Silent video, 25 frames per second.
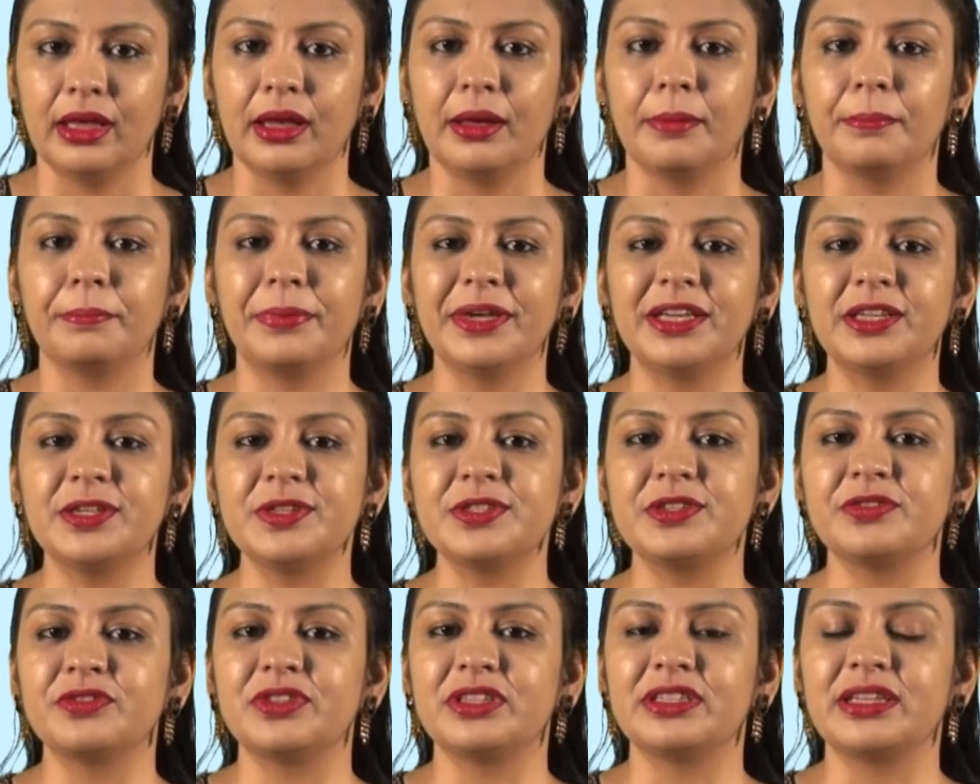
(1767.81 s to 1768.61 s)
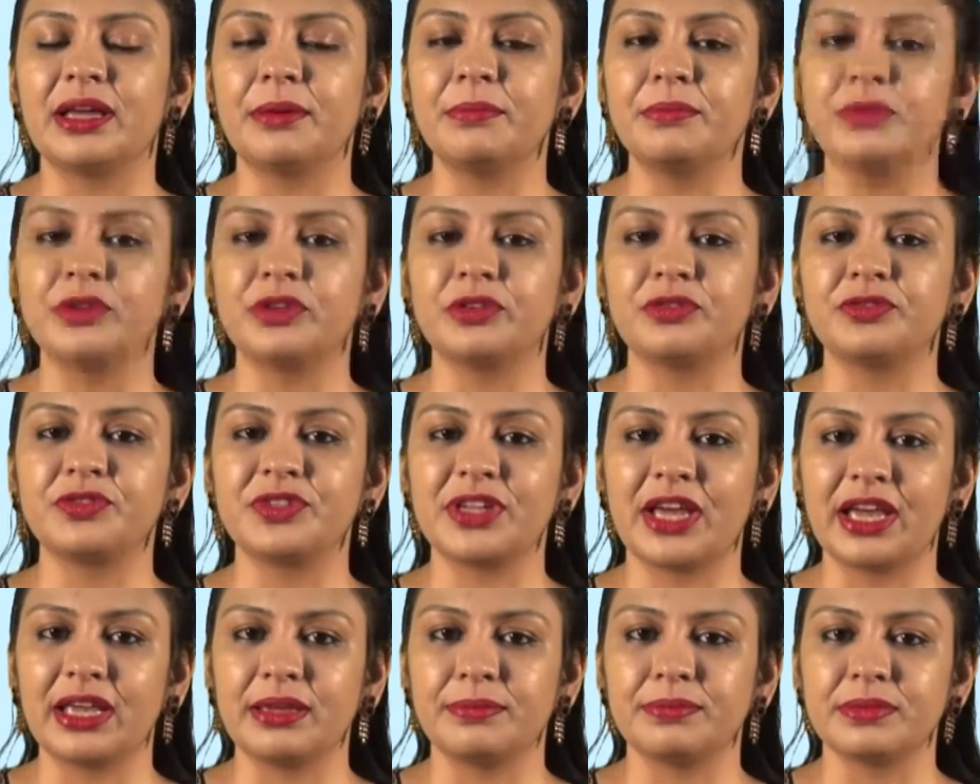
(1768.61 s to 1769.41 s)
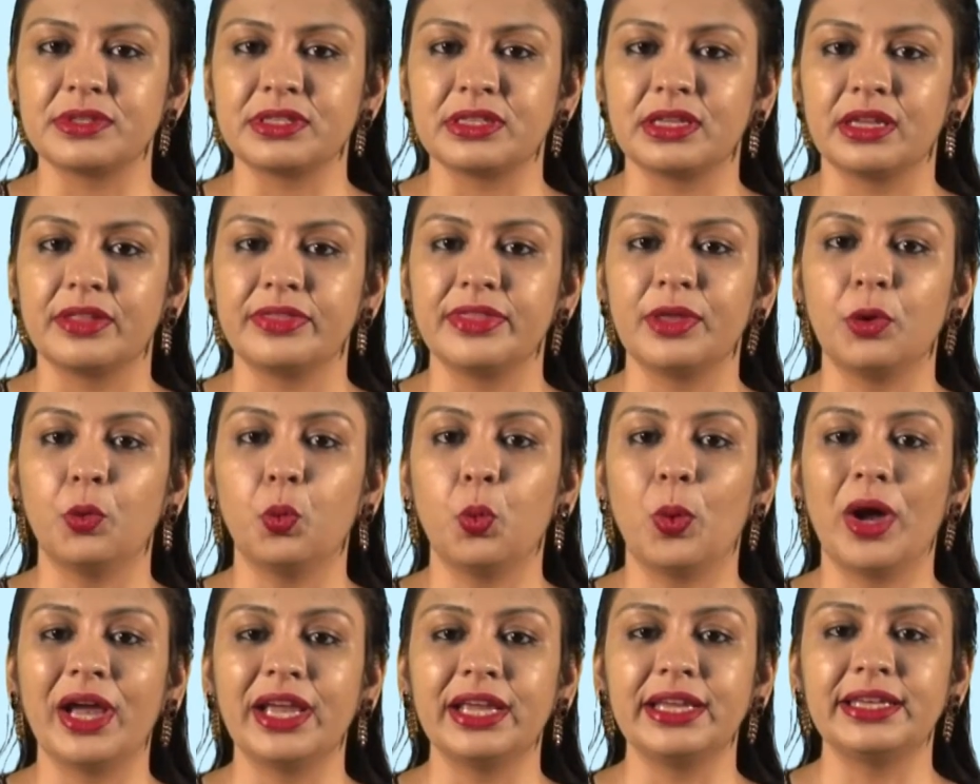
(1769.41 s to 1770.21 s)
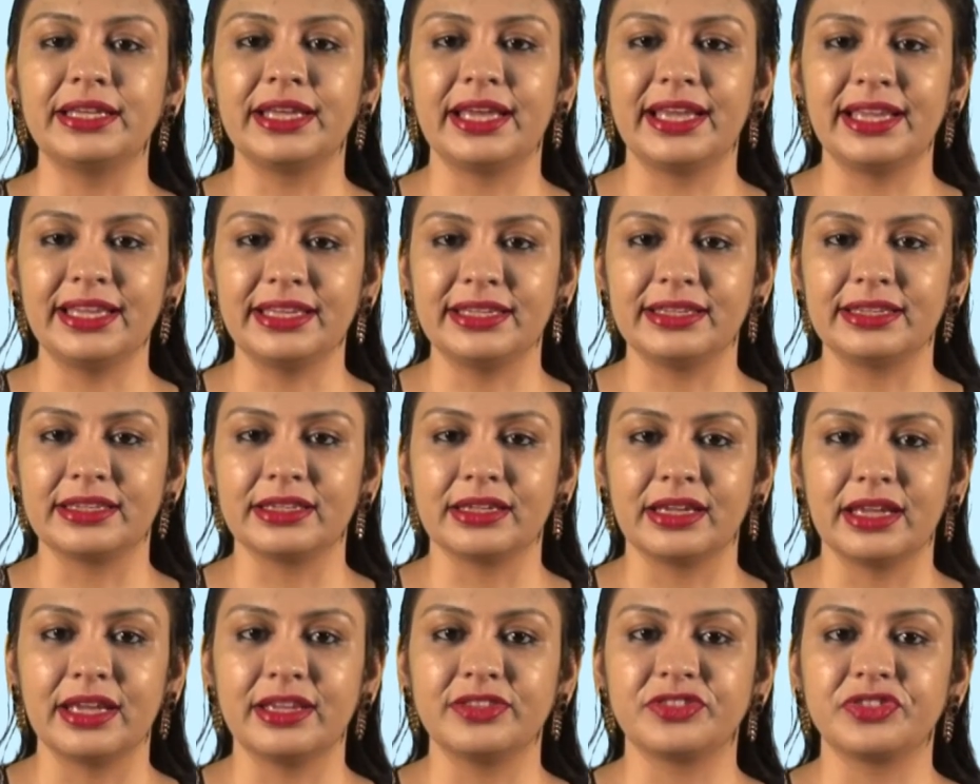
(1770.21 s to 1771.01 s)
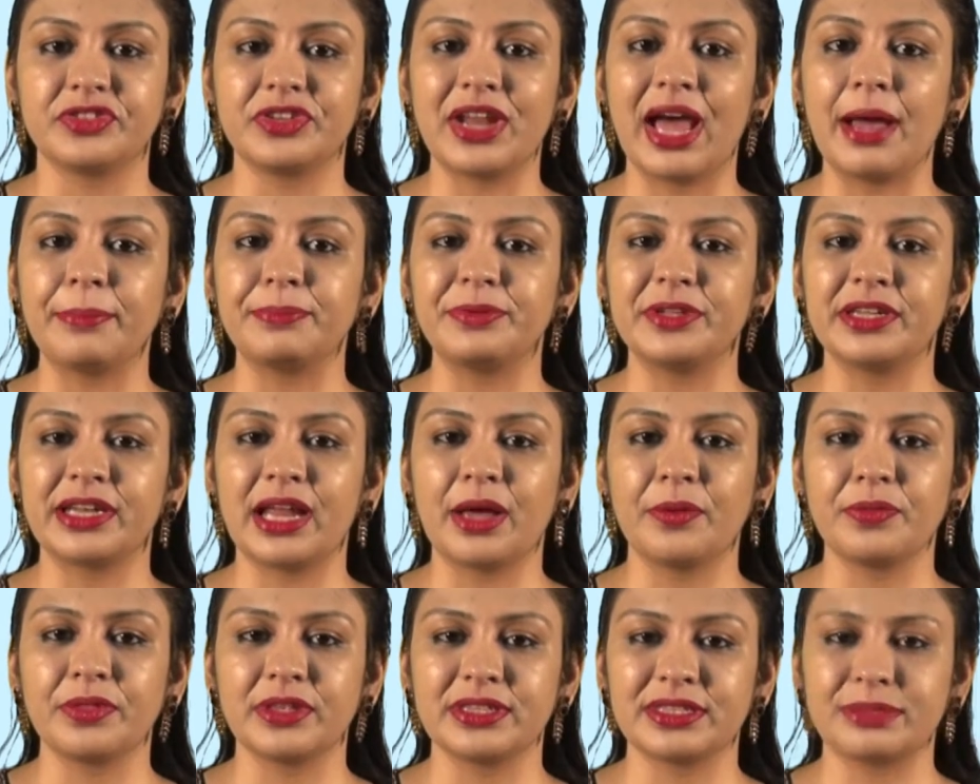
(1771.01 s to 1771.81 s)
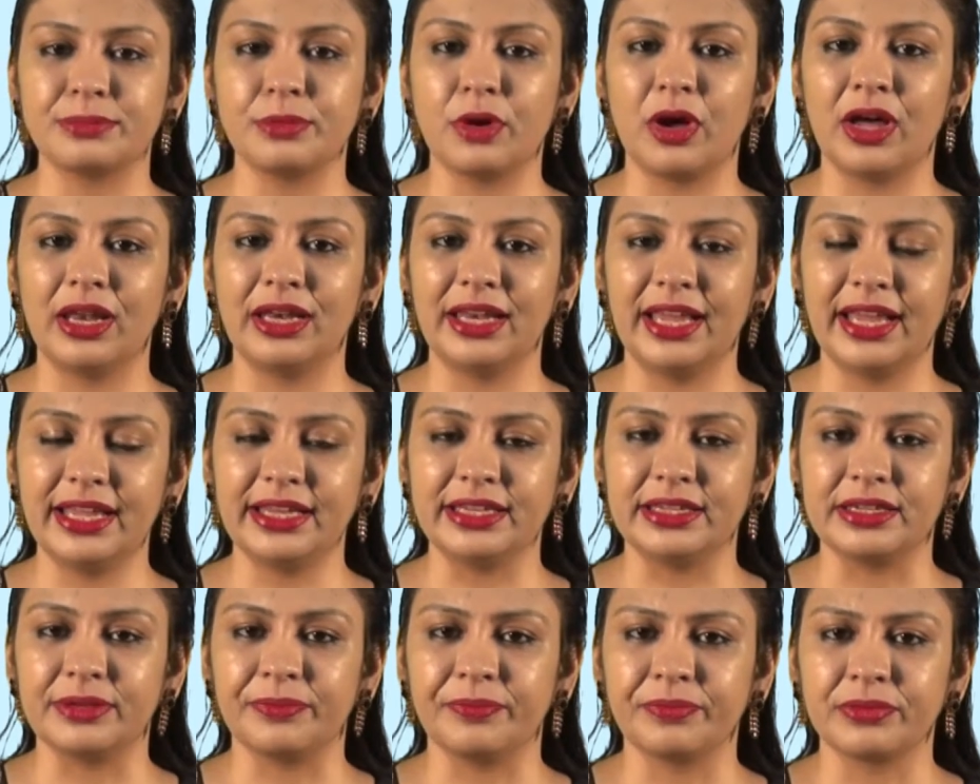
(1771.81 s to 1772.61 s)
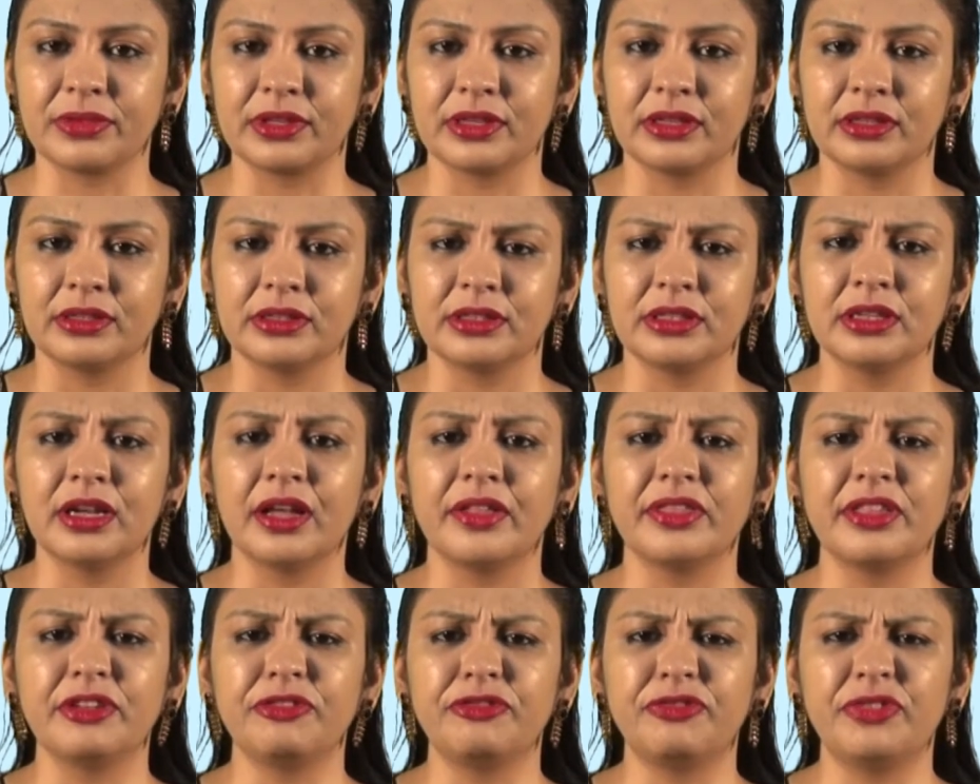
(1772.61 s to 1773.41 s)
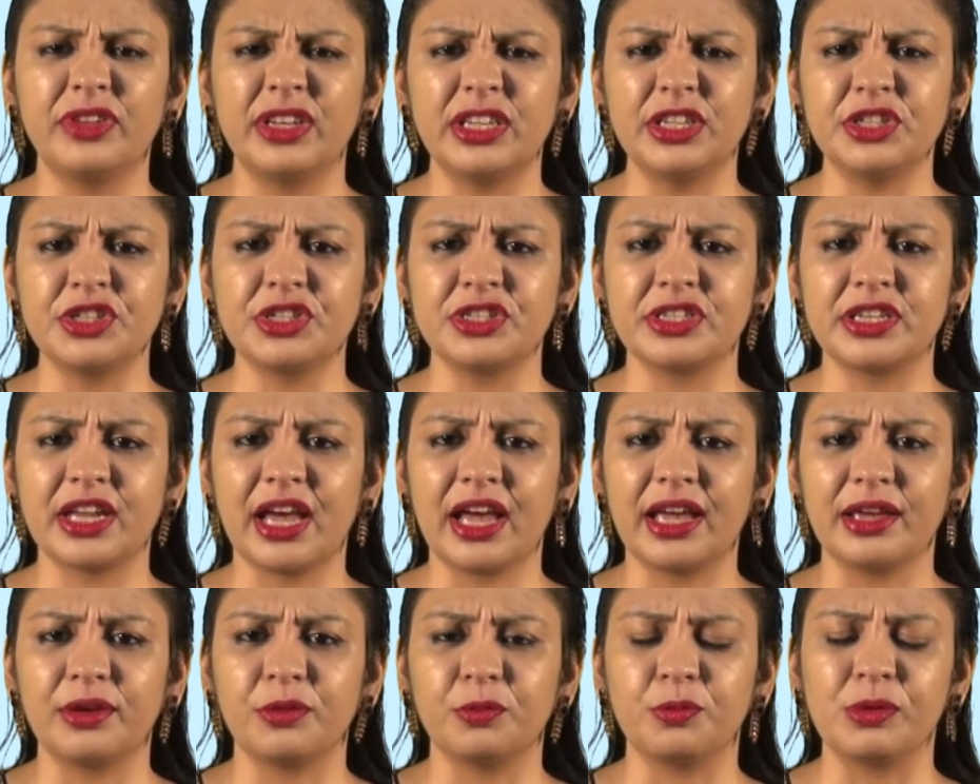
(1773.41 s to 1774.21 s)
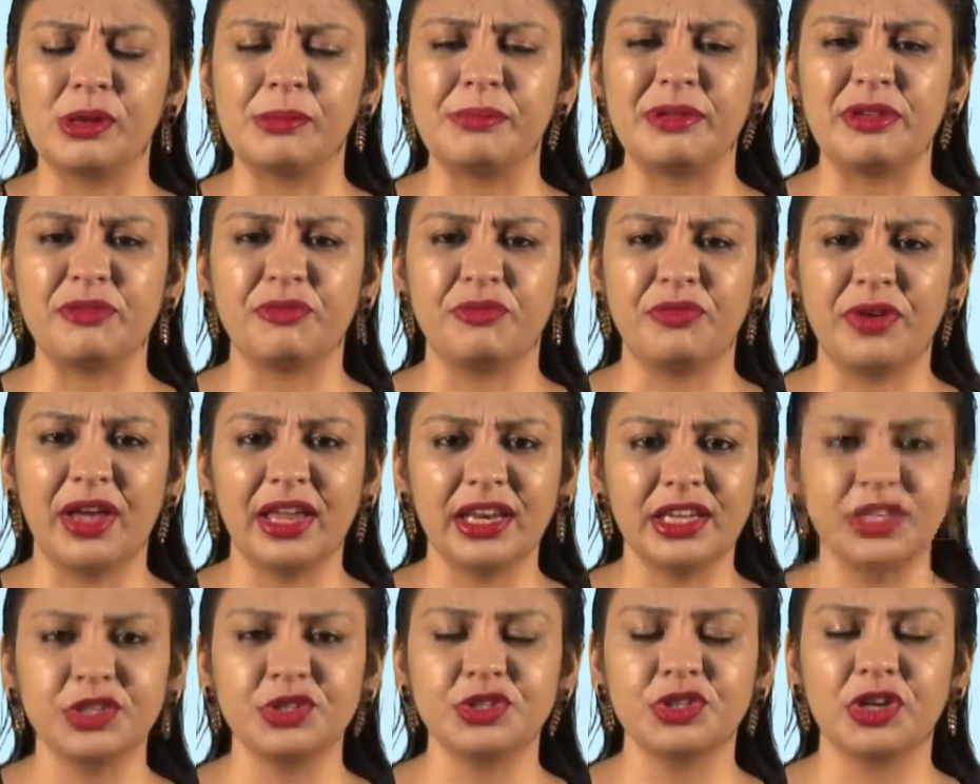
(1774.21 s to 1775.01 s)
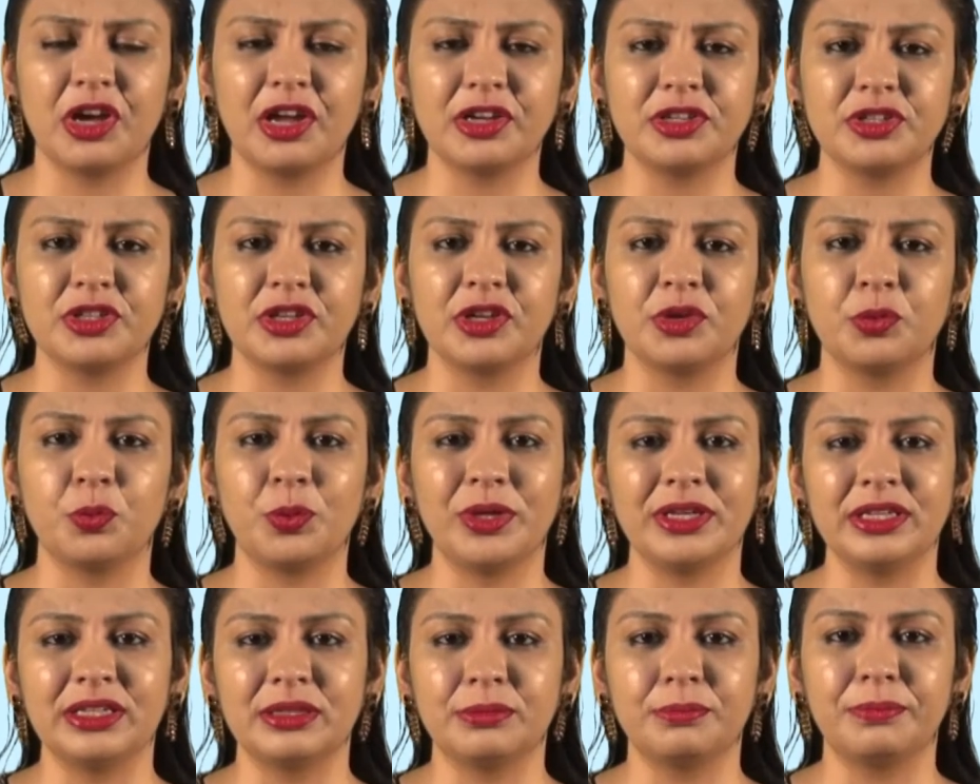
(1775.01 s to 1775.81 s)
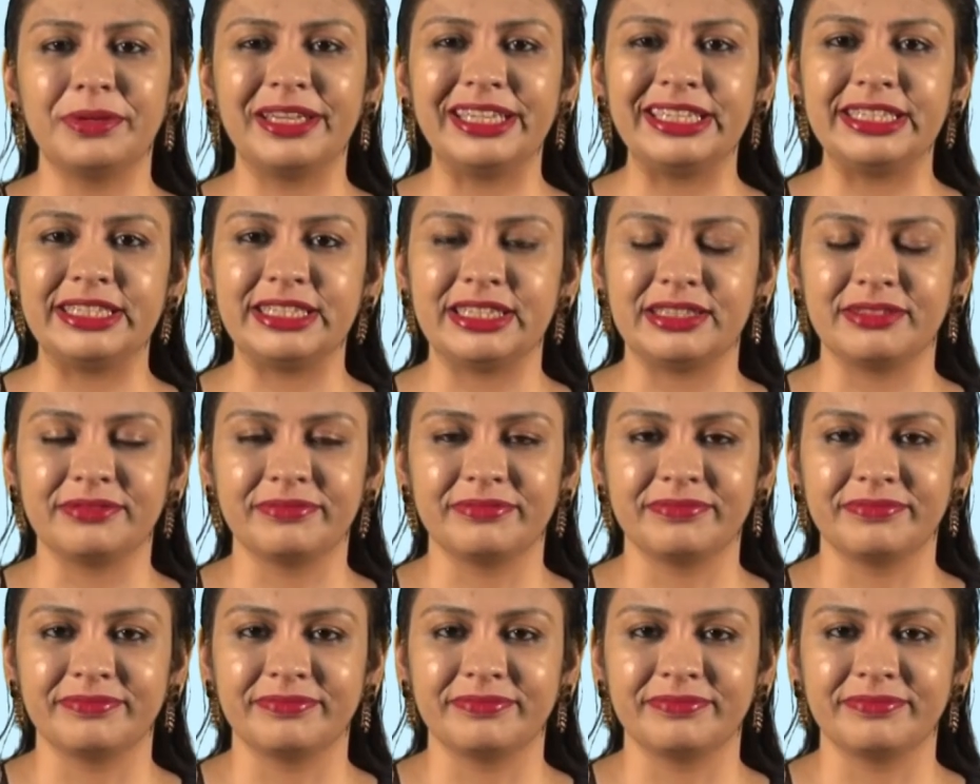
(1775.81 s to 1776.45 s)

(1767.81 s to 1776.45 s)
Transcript: Because of the number of times the wide end is wrapped around the small end, the finished tie will be very short when completed.